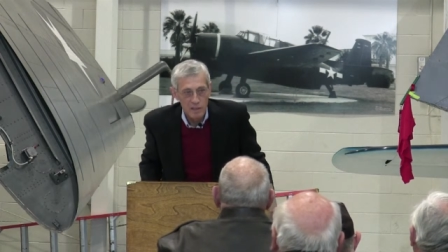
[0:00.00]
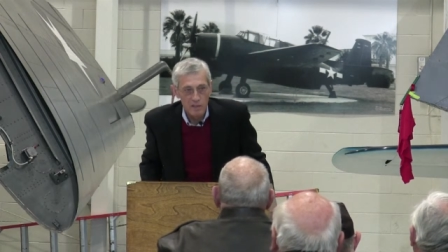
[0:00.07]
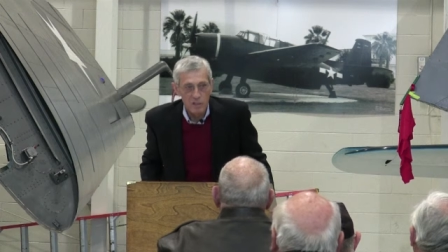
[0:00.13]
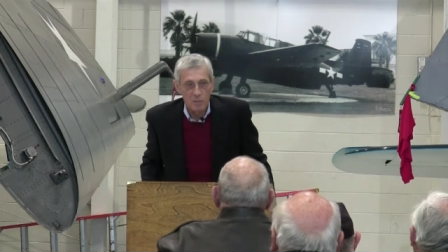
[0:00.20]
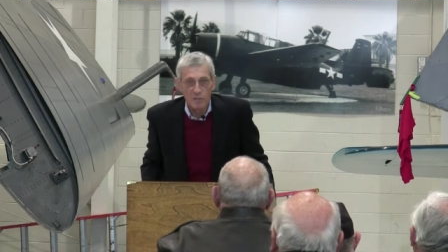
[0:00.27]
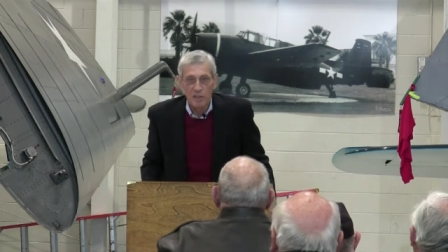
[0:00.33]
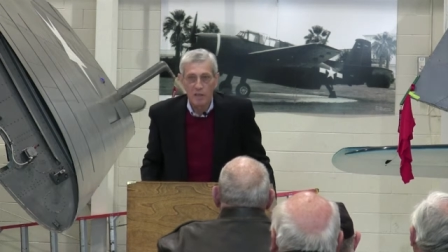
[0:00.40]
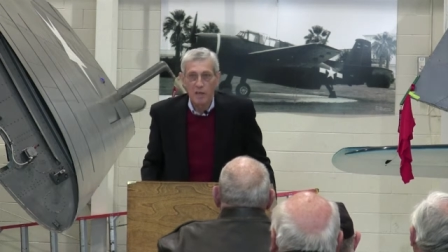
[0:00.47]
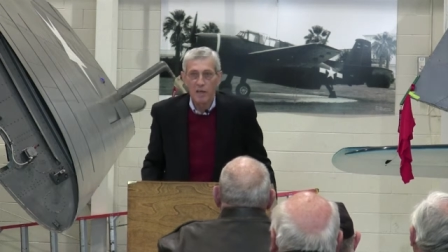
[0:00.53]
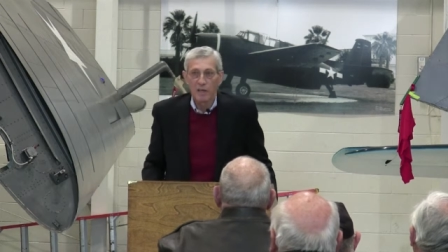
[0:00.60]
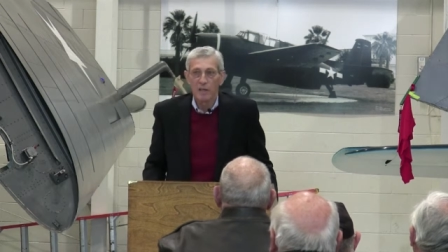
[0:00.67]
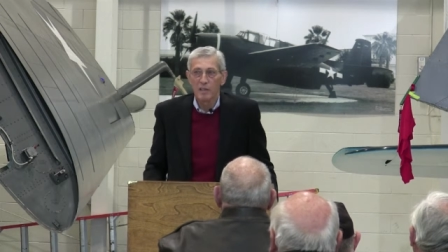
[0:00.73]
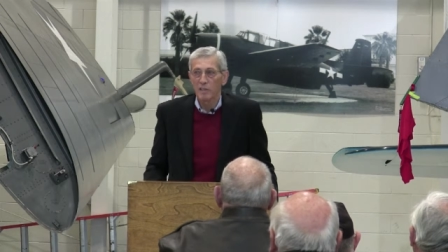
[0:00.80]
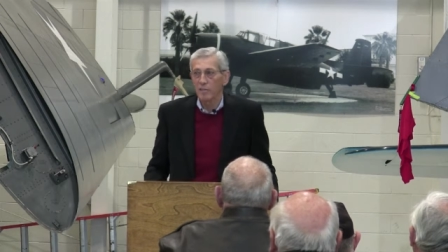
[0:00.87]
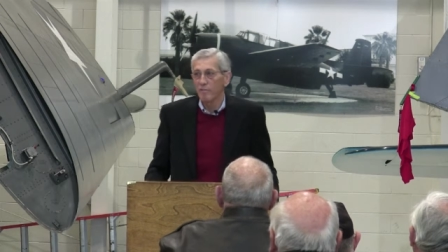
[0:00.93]
gets to be a
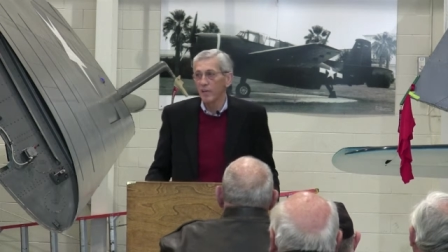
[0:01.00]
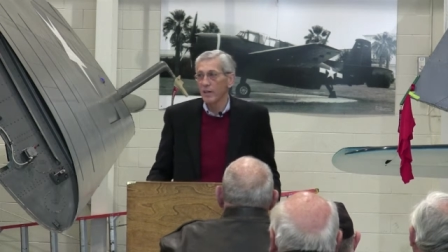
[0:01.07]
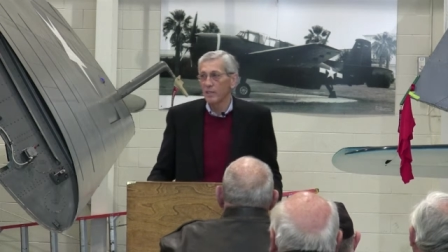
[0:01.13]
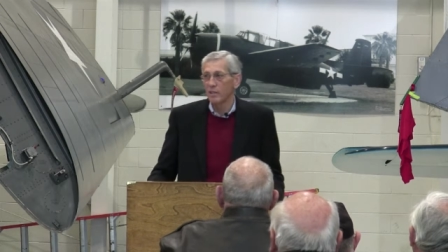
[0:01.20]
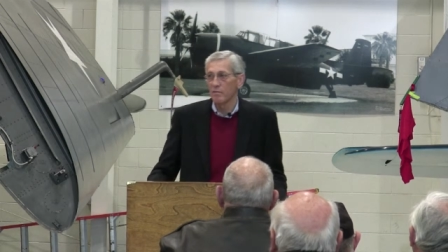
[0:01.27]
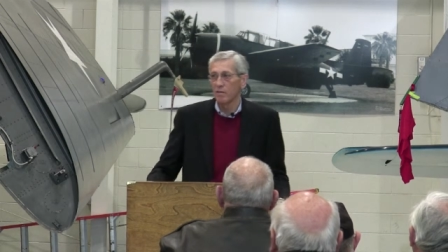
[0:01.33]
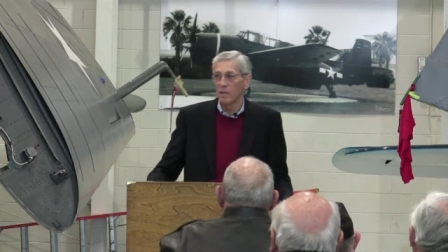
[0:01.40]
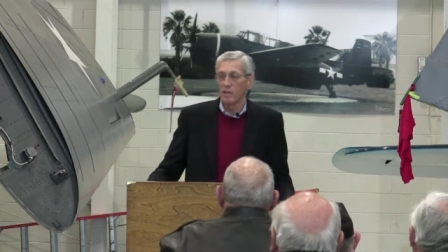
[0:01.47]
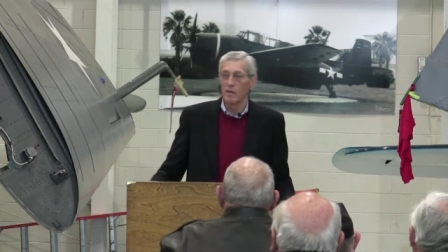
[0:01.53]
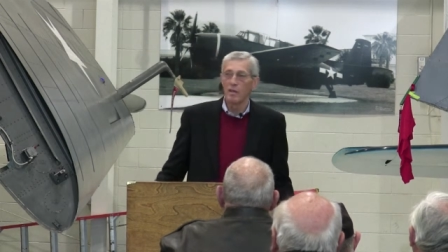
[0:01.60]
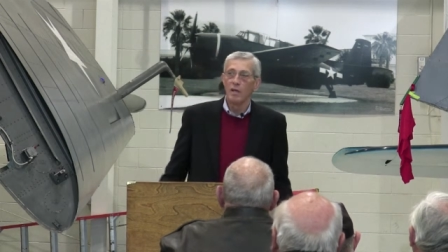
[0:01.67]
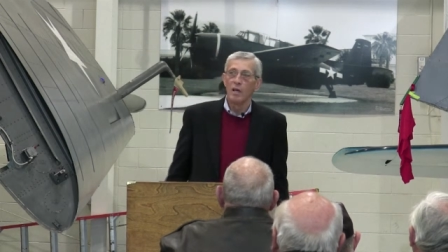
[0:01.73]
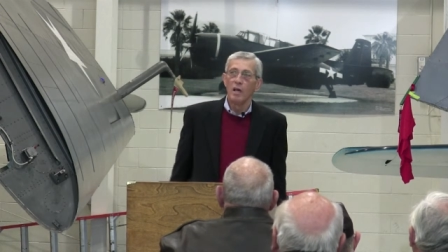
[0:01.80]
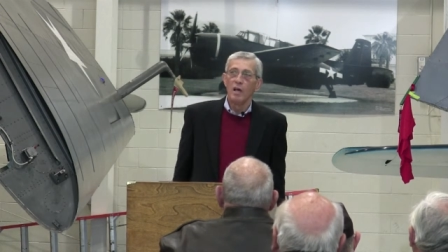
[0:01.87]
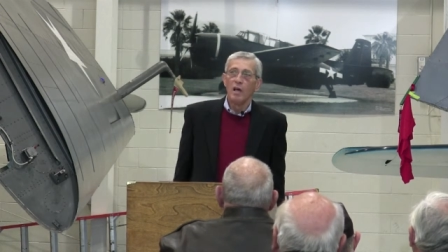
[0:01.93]
lot less effective
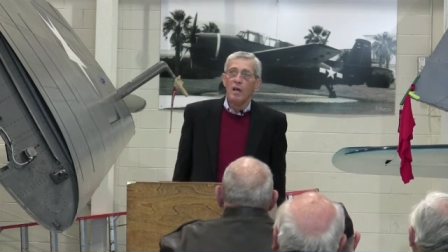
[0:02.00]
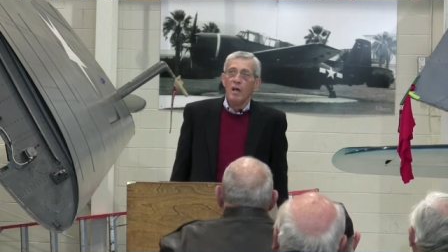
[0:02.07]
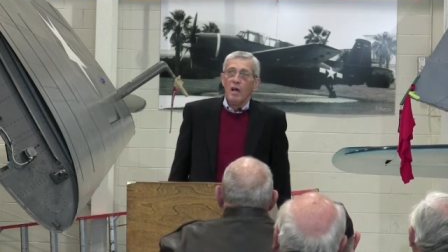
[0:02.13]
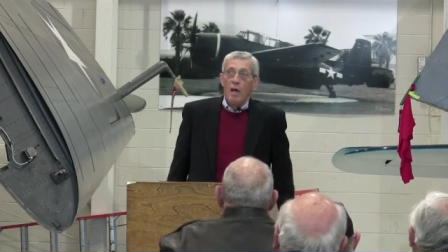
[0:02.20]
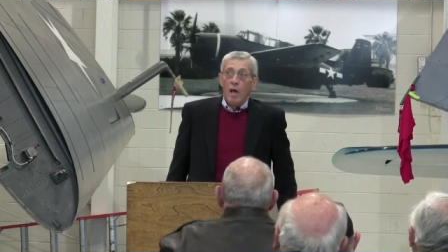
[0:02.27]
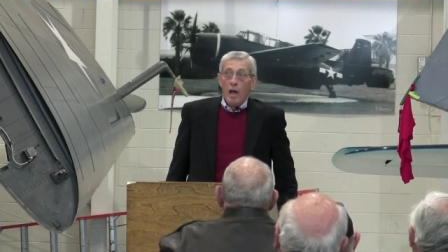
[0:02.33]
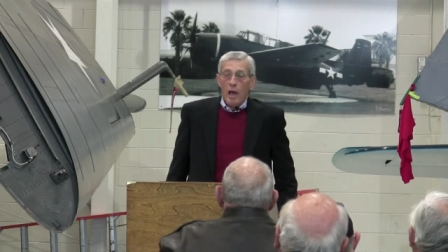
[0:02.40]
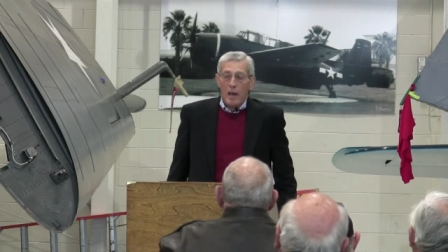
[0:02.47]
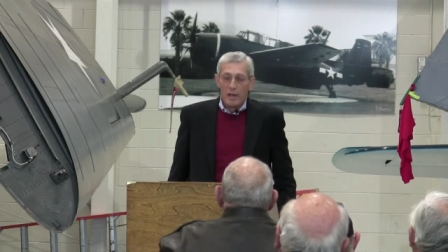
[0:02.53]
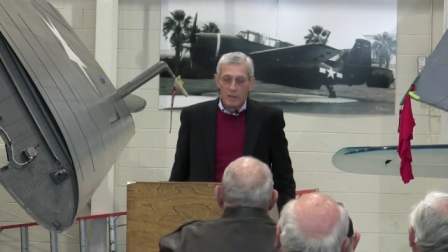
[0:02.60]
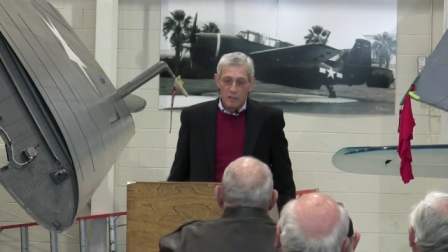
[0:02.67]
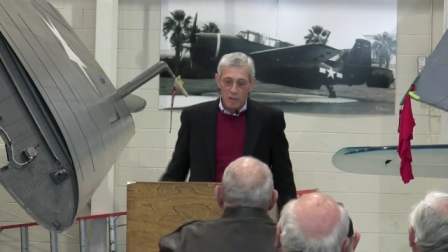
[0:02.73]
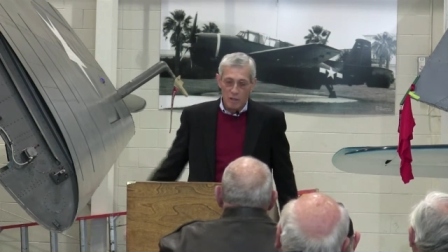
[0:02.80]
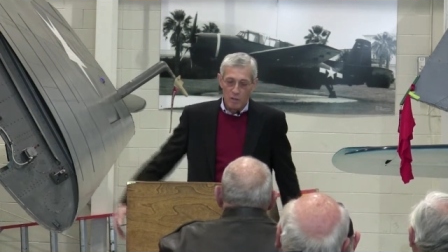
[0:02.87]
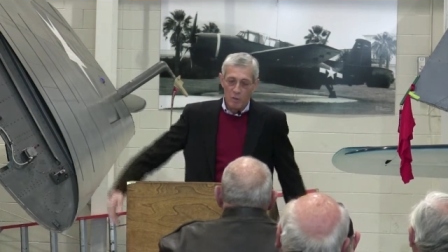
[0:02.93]
there.
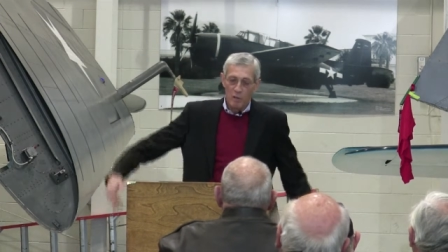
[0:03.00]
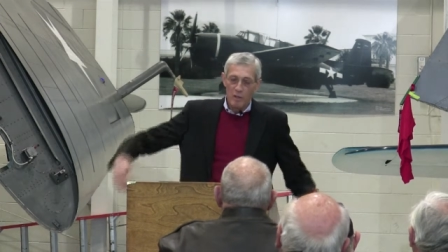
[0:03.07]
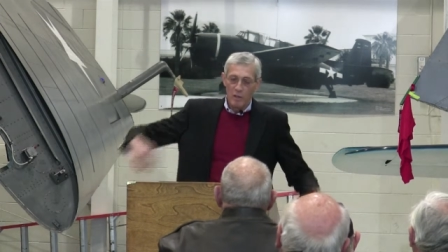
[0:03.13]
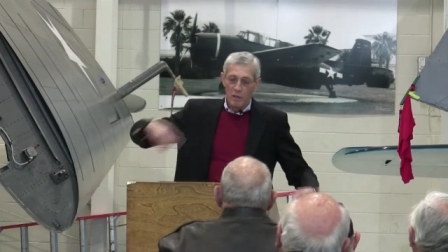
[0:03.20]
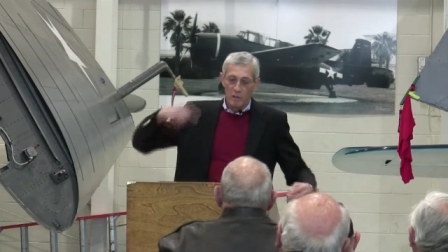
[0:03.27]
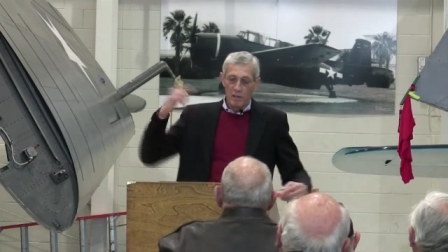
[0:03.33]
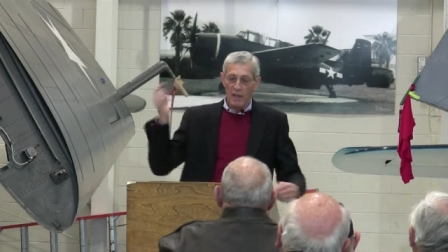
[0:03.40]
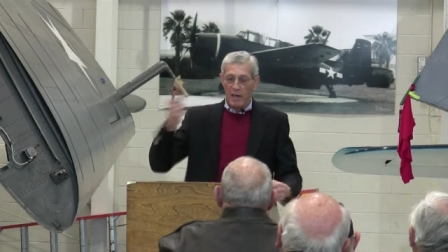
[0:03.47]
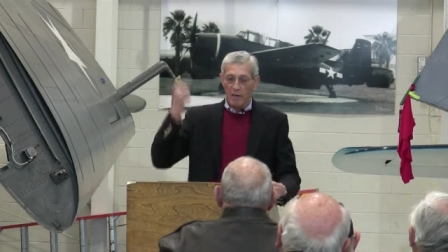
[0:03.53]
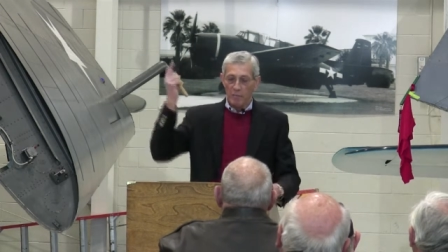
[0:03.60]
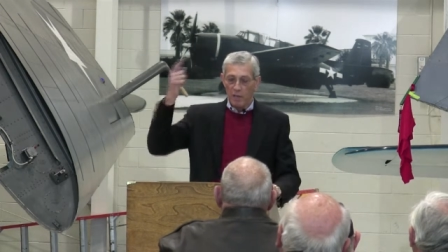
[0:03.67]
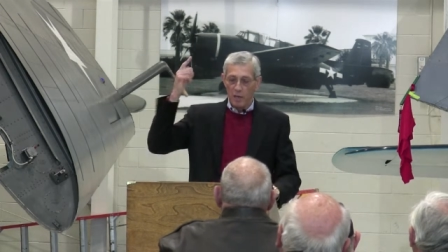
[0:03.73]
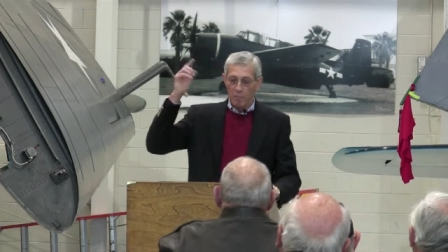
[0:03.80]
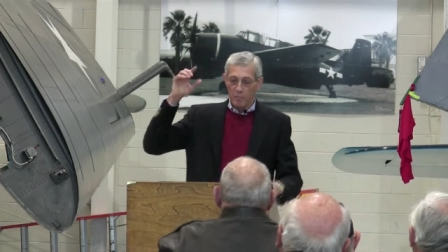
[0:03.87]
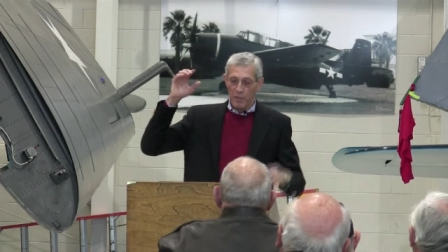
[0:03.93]
And so we
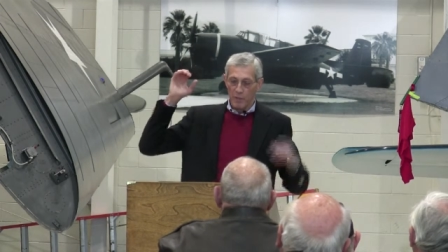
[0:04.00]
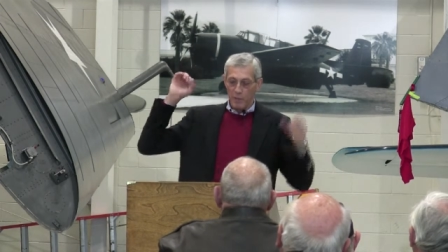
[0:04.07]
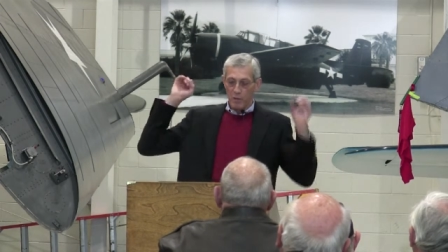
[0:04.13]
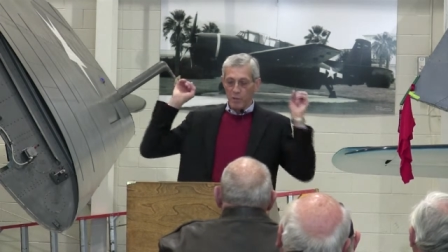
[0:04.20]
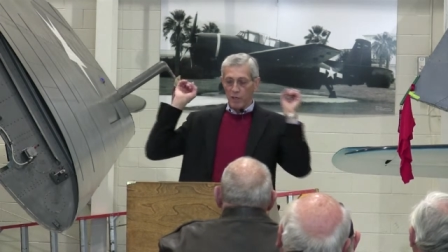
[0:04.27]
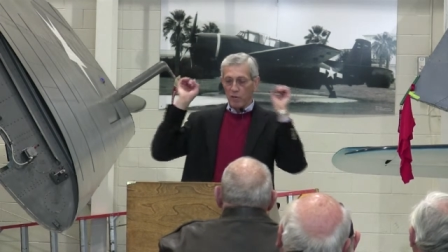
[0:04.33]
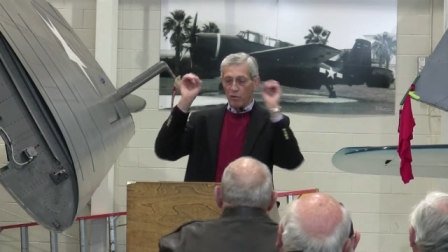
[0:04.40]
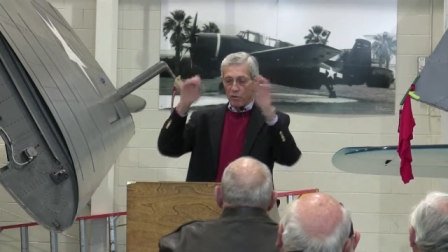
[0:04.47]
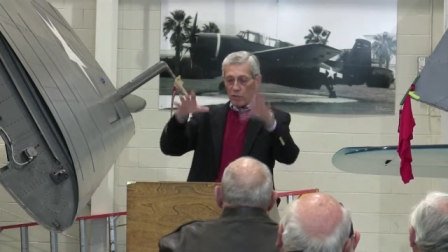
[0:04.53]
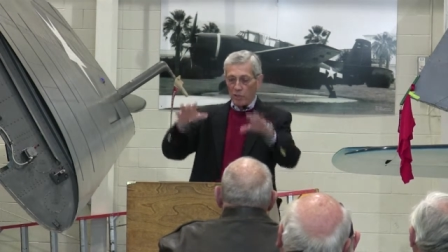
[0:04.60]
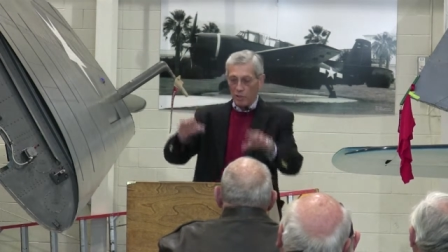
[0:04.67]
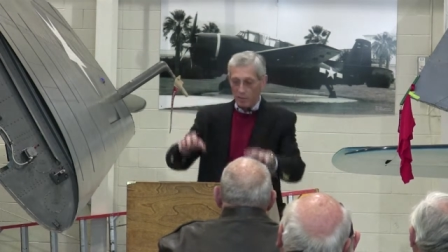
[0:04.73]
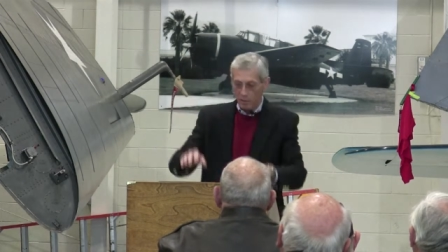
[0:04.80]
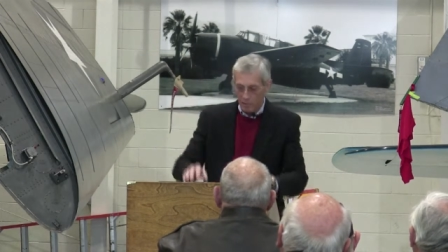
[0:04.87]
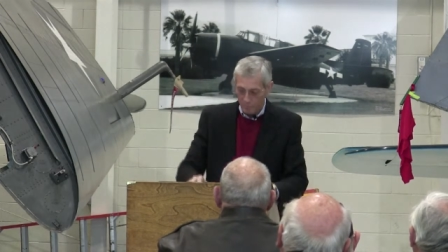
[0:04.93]
climbed up and now we go
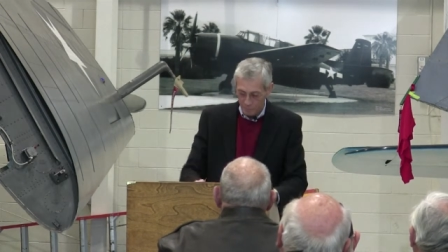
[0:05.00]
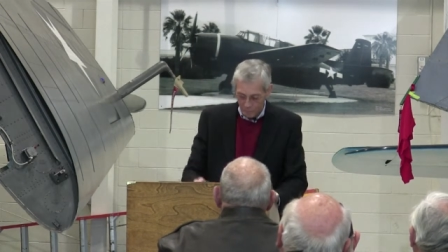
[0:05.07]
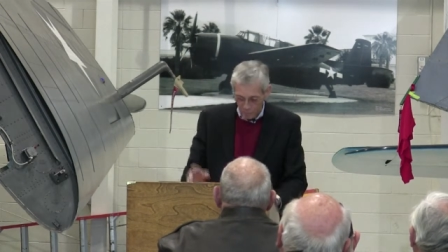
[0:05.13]
on in.